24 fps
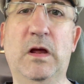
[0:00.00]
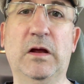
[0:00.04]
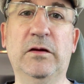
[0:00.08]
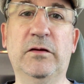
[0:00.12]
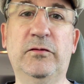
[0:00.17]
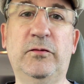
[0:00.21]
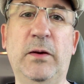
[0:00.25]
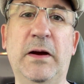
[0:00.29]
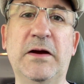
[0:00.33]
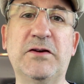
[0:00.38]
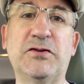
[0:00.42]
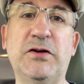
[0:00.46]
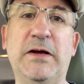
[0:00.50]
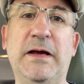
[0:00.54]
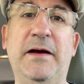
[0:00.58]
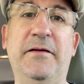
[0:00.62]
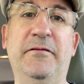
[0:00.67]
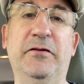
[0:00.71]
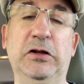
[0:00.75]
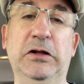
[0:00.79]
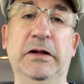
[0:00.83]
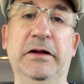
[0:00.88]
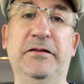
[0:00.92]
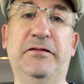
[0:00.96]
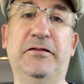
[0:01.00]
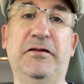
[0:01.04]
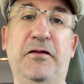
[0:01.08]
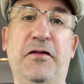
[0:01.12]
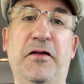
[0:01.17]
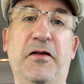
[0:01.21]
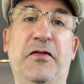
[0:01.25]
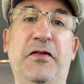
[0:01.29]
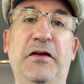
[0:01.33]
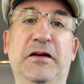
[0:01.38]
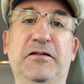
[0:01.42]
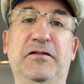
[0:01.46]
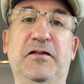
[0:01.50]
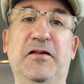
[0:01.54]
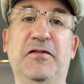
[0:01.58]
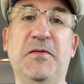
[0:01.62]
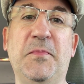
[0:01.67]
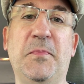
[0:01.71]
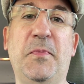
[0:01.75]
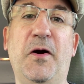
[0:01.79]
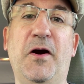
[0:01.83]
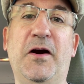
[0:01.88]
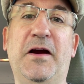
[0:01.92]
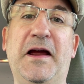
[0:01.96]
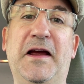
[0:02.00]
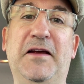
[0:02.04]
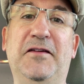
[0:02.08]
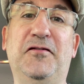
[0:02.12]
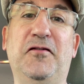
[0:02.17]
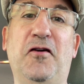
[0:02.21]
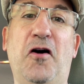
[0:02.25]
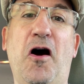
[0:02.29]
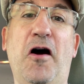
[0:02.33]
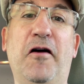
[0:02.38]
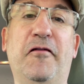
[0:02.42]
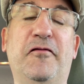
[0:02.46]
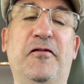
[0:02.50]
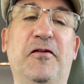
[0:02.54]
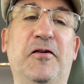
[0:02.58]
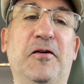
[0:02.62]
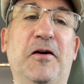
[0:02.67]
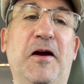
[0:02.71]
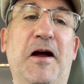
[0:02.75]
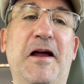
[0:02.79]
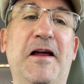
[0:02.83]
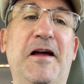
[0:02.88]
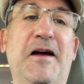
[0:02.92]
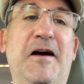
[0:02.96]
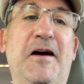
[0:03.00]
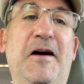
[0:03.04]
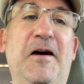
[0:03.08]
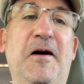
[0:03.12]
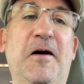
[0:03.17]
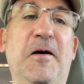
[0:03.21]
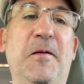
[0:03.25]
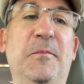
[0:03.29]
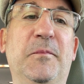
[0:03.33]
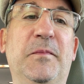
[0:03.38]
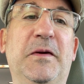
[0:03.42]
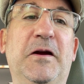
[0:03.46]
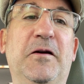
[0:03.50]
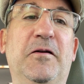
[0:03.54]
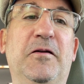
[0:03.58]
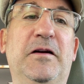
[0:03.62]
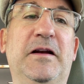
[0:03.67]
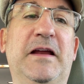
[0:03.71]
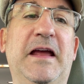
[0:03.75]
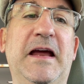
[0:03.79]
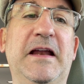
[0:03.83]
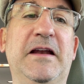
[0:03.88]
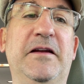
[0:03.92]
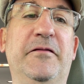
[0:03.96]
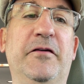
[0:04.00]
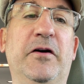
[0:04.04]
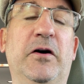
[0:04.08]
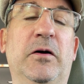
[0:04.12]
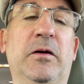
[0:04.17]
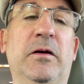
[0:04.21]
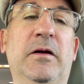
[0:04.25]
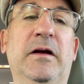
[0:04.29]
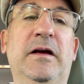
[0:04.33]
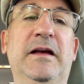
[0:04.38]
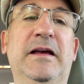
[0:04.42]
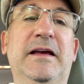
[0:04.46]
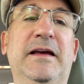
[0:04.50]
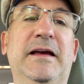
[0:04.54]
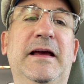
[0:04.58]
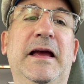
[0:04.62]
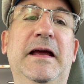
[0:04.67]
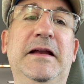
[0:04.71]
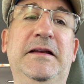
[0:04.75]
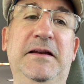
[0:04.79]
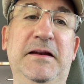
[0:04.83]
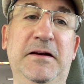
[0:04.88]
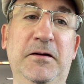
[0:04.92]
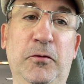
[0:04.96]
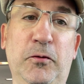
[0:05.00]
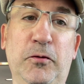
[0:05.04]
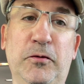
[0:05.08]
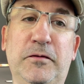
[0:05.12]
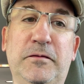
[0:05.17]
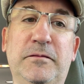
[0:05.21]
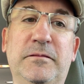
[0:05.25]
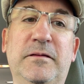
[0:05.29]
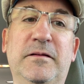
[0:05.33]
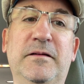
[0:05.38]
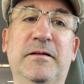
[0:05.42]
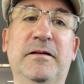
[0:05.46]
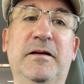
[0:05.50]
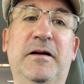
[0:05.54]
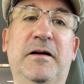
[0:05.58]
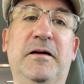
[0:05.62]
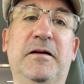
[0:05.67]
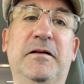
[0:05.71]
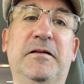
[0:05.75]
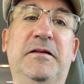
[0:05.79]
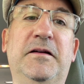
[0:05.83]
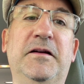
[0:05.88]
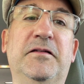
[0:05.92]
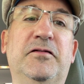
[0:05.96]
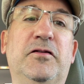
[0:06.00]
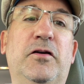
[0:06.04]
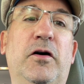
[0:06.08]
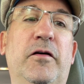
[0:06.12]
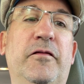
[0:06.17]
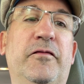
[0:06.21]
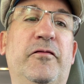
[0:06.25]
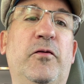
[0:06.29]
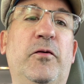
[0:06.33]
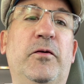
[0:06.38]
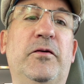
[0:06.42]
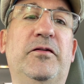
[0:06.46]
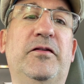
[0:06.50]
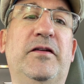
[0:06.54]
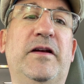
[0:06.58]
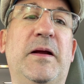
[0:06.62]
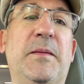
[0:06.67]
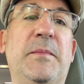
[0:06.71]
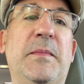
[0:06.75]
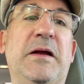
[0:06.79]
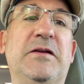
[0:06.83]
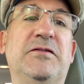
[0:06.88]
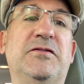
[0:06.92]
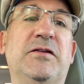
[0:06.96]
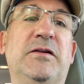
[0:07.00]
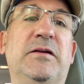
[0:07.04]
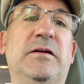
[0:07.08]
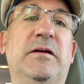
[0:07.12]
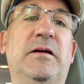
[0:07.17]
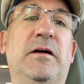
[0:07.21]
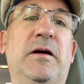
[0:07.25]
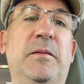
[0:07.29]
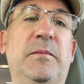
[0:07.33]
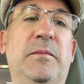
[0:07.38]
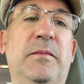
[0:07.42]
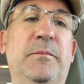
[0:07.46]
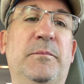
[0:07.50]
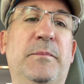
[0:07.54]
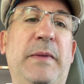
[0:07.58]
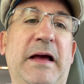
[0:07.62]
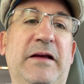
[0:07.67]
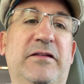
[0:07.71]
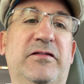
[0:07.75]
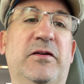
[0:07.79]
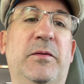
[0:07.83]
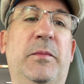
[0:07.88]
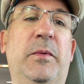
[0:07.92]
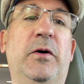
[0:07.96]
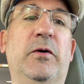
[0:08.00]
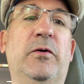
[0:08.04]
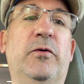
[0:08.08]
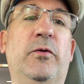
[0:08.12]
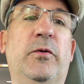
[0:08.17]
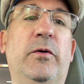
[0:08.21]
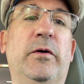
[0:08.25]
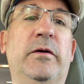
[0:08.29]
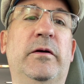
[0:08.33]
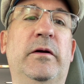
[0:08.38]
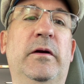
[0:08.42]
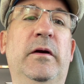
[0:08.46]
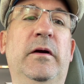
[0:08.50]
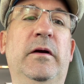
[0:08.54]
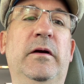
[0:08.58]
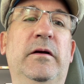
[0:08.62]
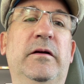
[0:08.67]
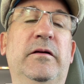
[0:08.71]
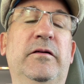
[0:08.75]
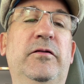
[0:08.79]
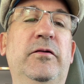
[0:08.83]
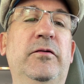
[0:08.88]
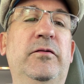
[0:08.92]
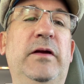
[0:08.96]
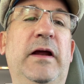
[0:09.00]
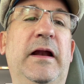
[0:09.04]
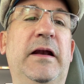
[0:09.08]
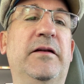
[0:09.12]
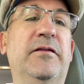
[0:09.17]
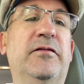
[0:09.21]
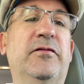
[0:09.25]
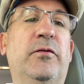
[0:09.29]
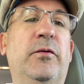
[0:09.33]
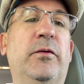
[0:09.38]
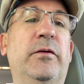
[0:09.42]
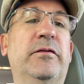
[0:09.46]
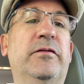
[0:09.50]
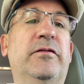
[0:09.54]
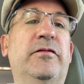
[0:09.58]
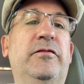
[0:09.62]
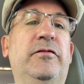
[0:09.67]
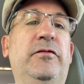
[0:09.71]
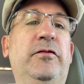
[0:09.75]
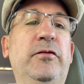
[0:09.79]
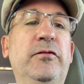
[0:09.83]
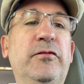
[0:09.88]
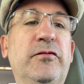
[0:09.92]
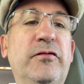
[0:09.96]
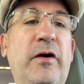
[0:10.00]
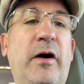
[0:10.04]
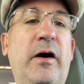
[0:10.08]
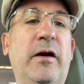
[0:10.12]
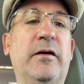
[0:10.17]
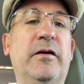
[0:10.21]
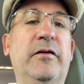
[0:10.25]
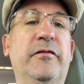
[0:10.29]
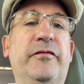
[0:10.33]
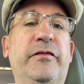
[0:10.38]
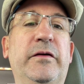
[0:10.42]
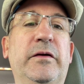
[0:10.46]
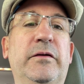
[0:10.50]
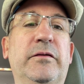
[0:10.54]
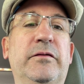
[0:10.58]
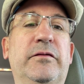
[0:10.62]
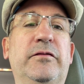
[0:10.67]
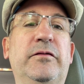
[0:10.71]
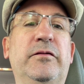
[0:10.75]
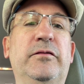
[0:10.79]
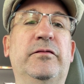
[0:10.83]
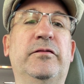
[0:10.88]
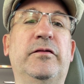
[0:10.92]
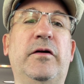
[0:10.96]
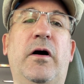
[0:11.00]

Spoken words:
So actually I have a list of the things that the park has to offer here in Cadyville. 18-hole disc golf course that I mentioned, a basketball court, 2 tennis courts, 2 soccer fields used